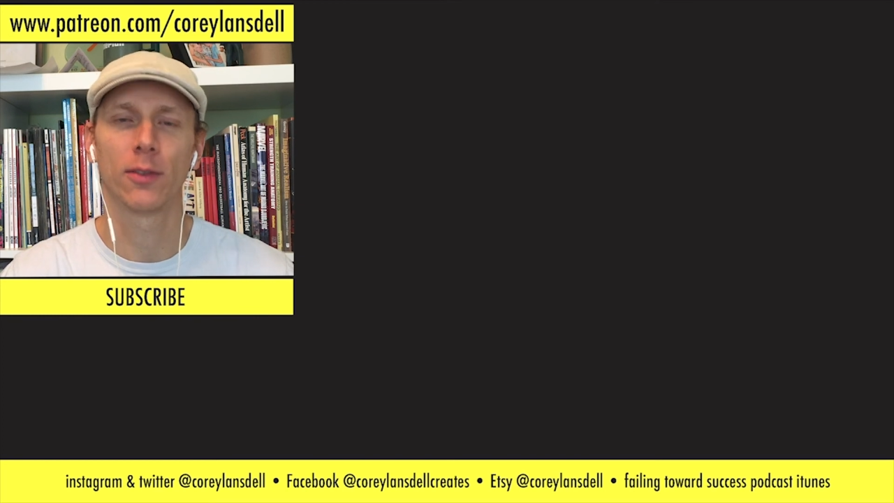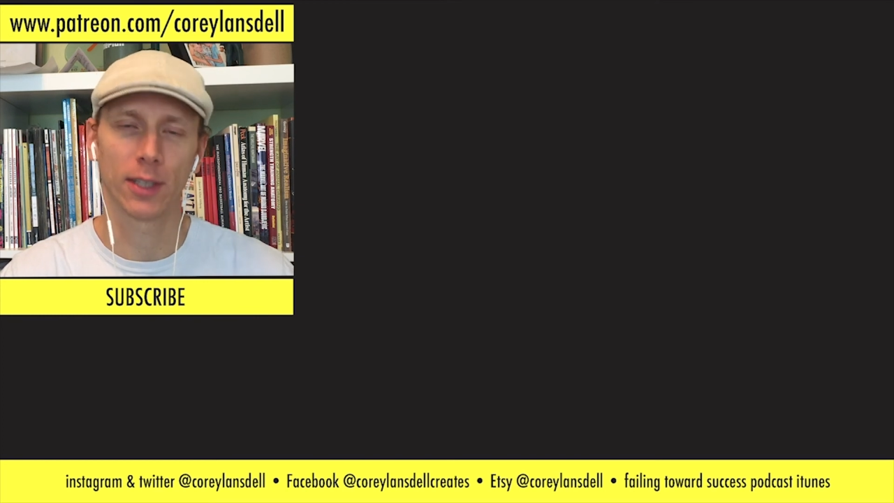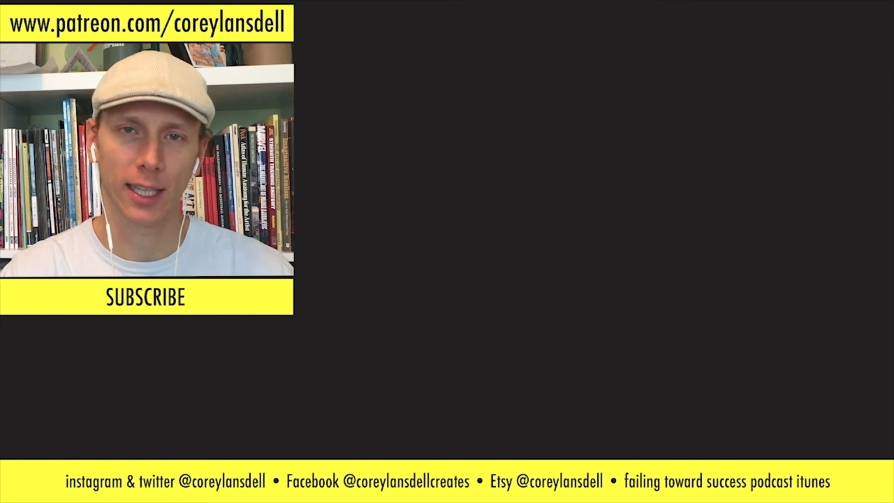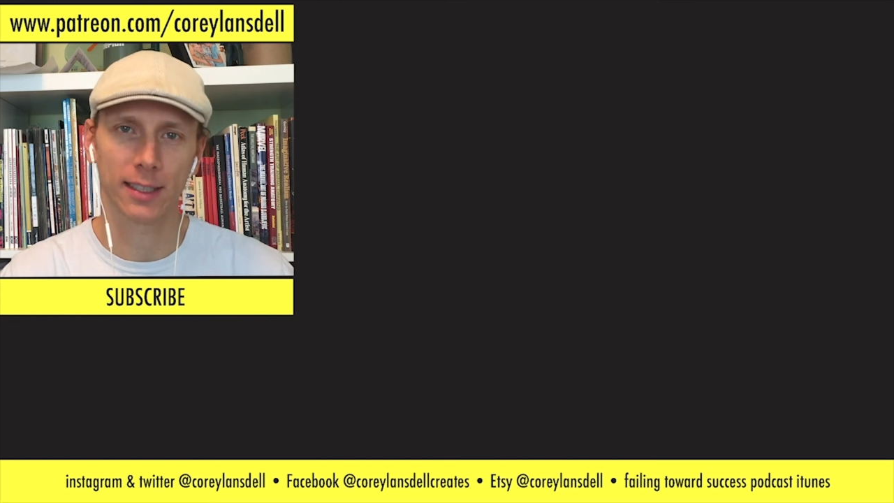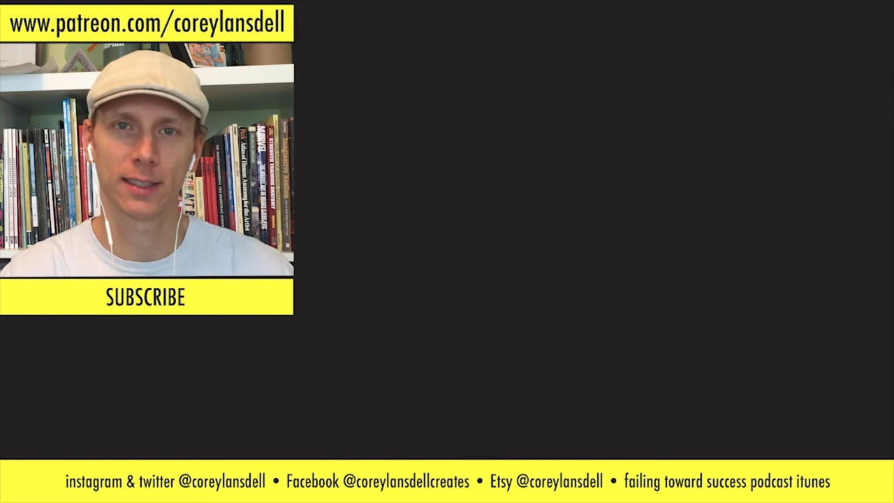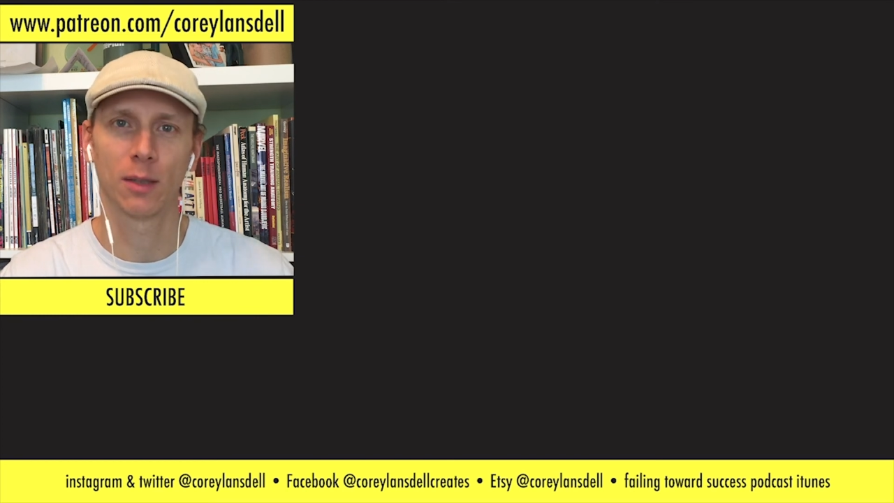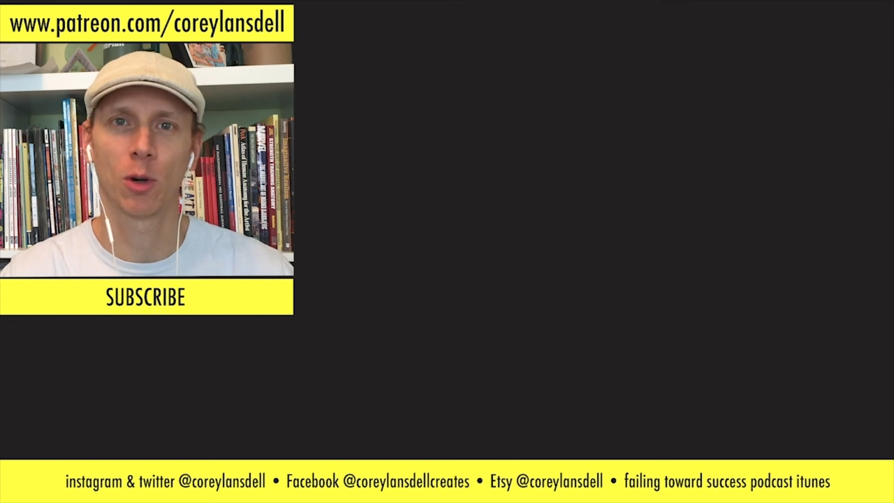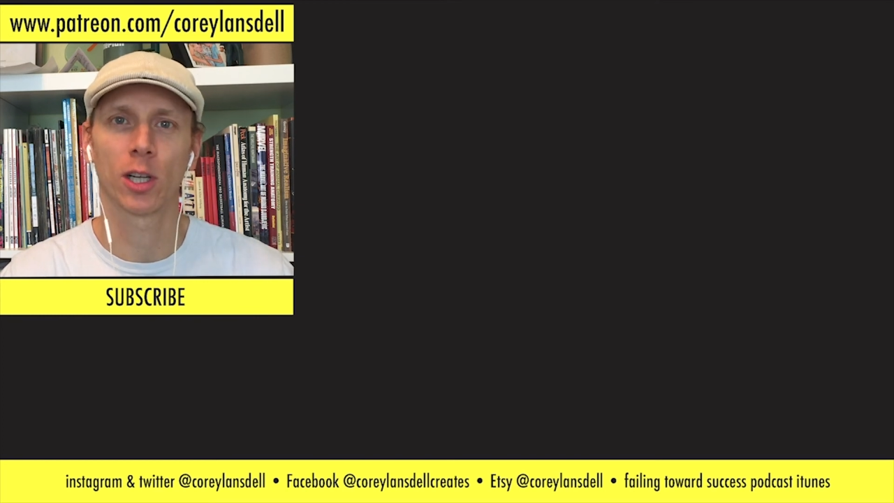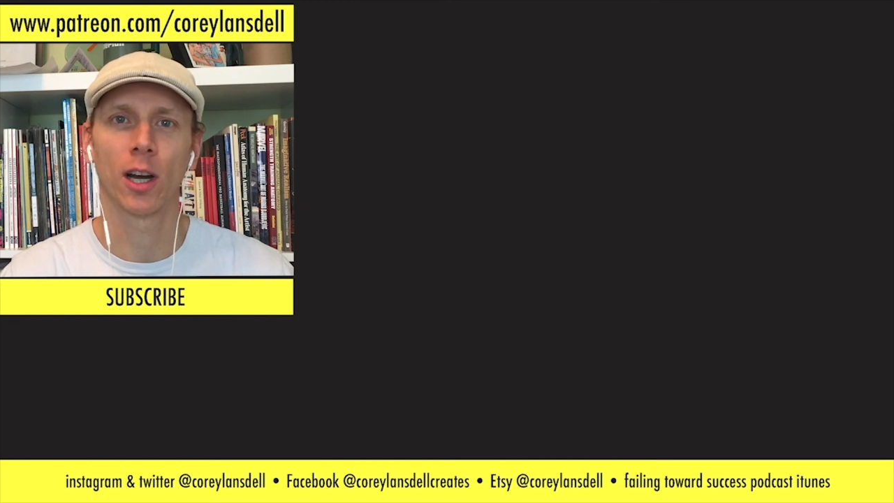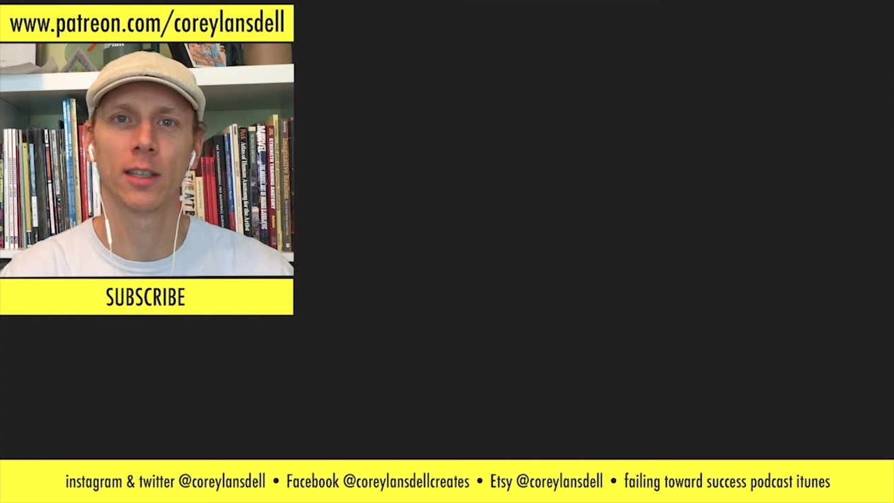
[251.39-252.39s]
If you'd like to see
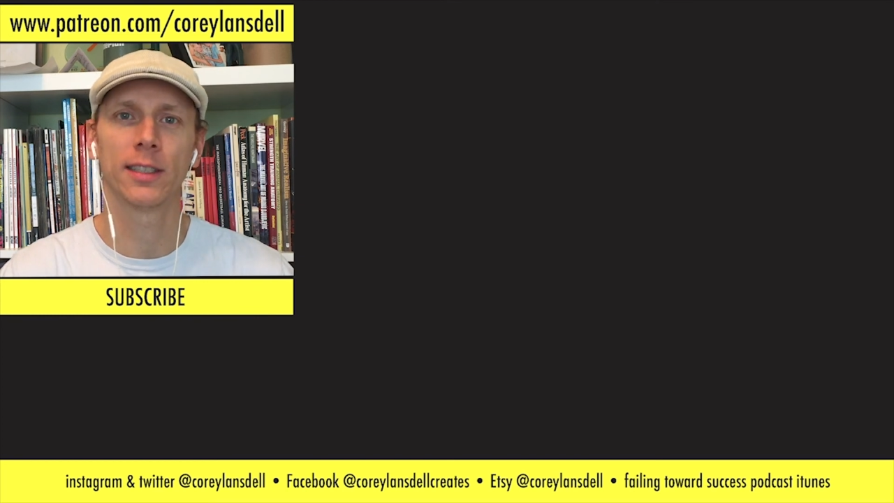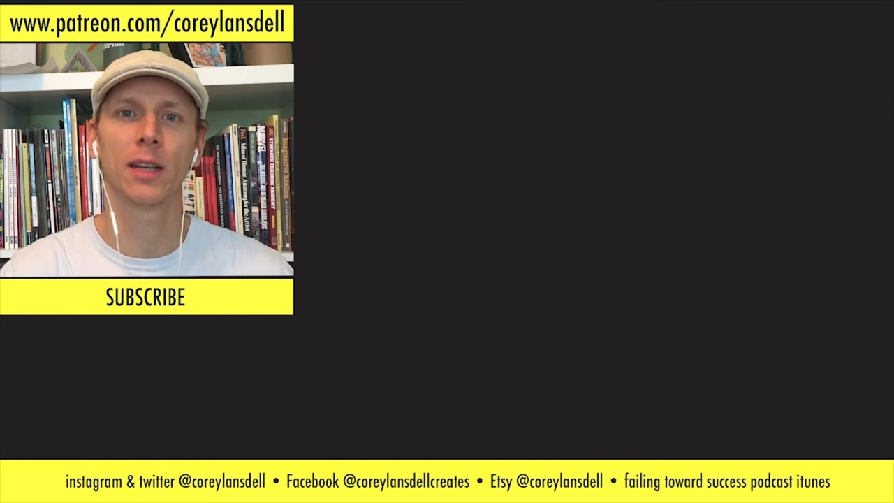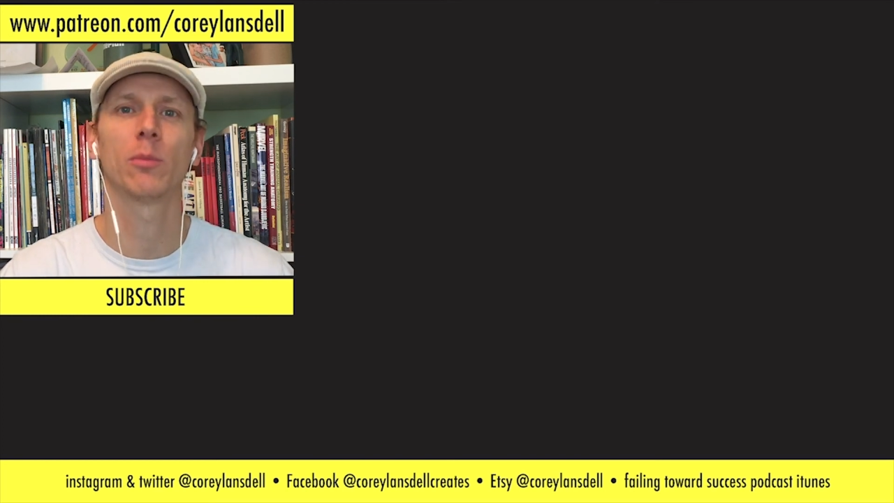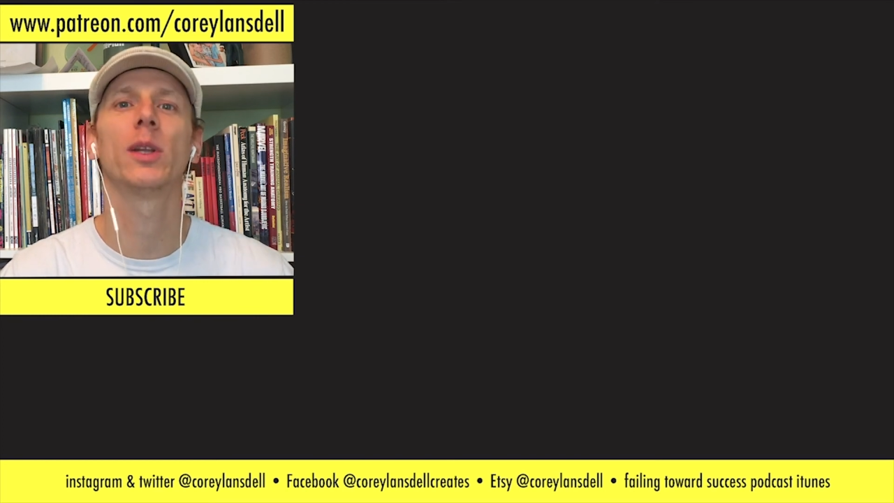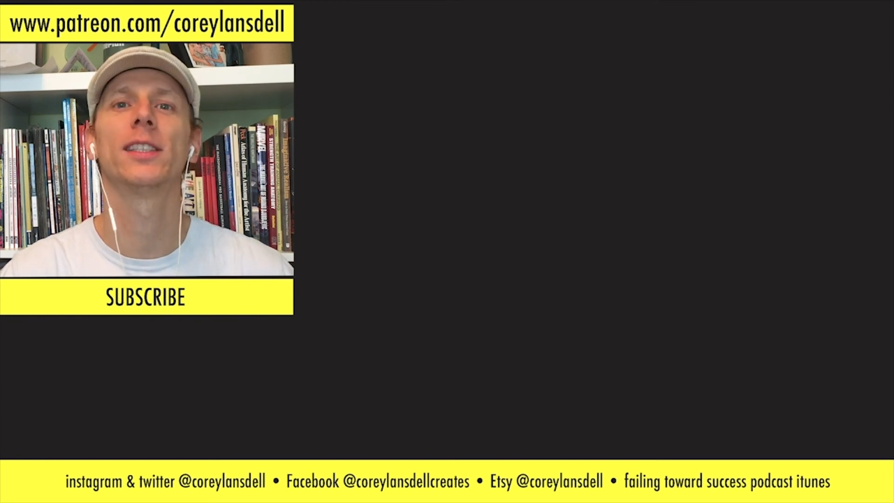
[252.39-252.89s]
more content,